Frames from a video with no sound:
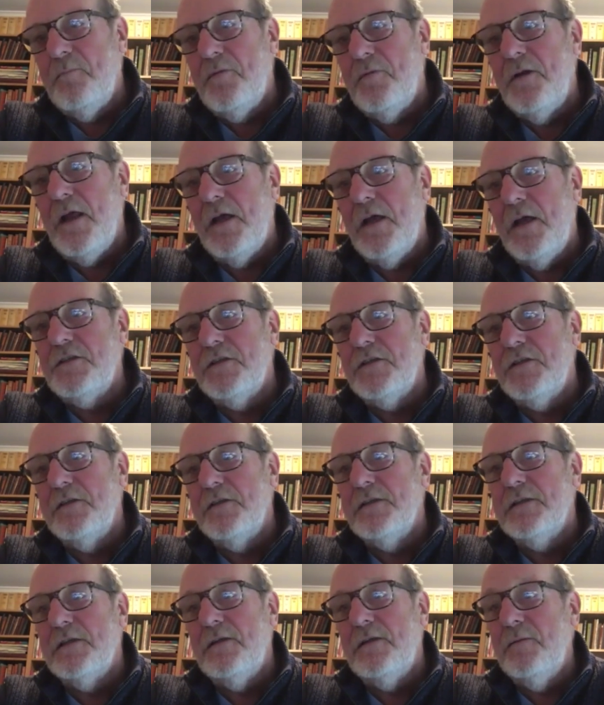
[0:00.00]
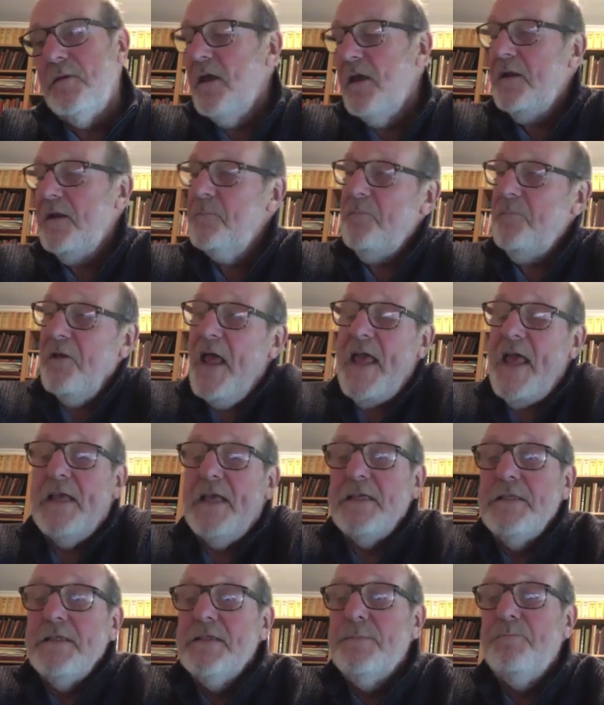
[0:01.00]
productions and
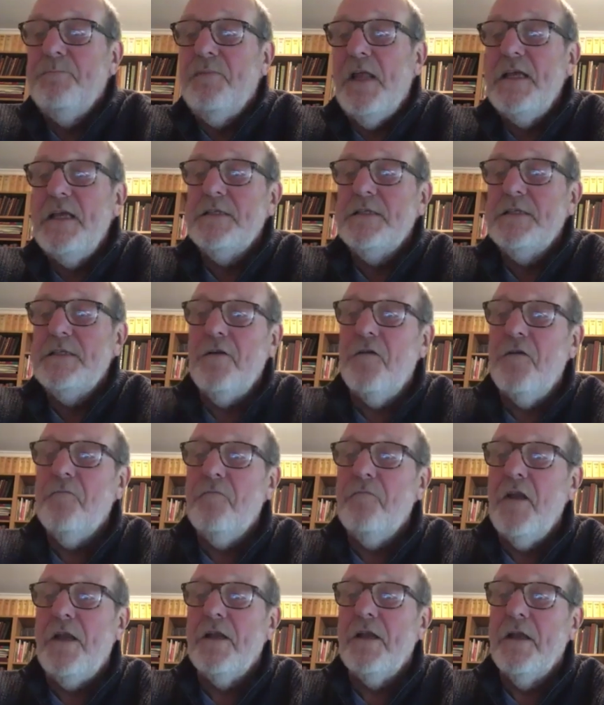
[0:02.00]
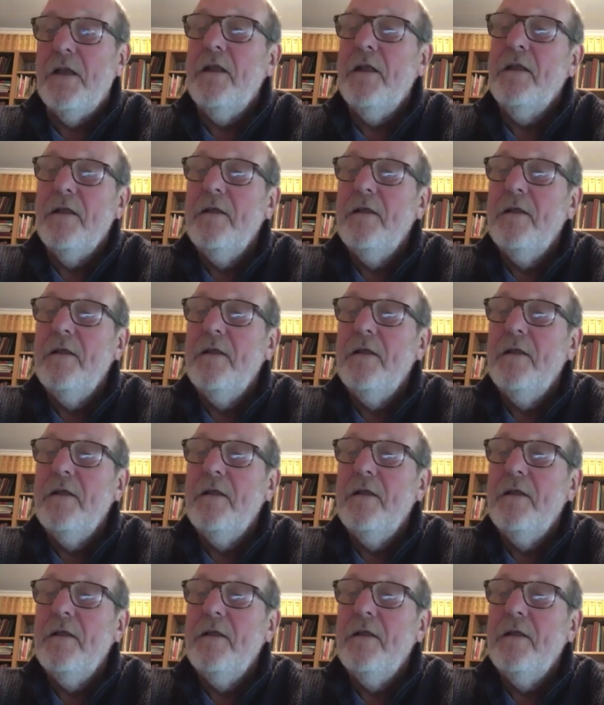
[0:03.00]
plays. Plays are not written